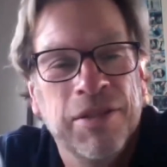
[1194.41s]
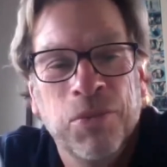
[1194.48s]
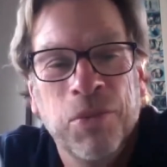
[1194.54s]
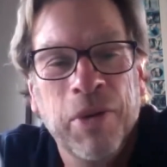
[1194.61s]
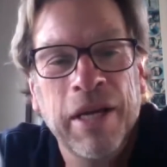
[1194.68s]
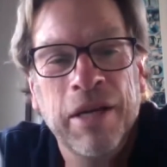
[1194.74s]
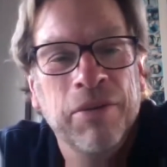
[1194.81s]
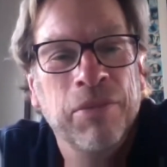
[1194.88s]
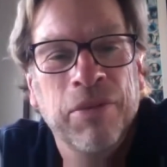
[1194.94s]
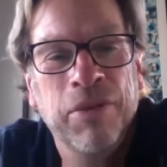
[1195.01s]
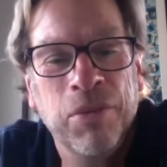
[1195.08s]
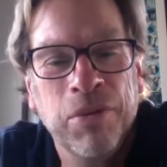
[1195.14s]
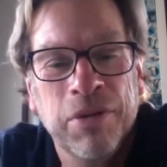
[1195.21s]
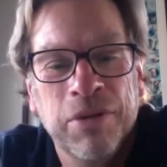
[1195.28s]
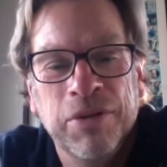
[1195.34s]
the way of the
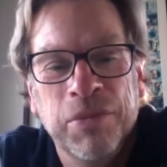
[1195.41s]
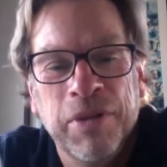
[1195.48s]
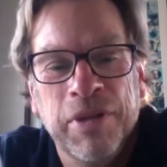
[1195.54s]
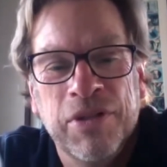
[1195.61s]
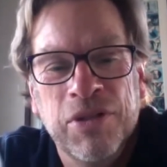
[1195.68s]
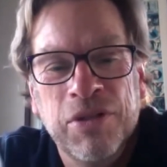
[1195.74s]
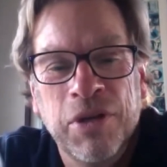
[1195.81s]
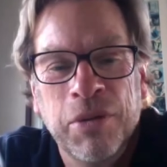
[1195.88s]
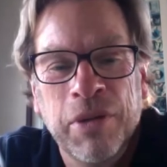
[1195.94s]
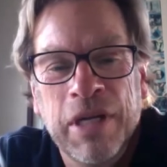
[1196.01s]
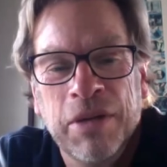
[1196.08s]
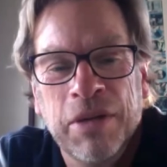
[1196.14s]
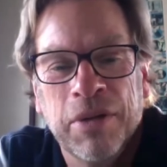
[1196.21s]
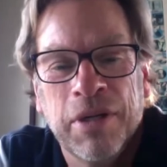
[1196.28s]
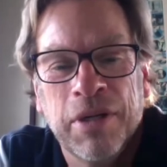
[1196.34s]
world with studio and
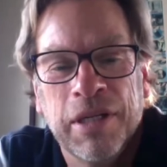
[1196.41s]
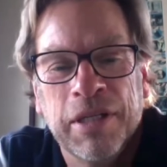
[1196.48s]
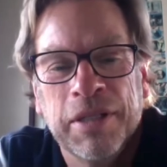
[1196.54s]
network.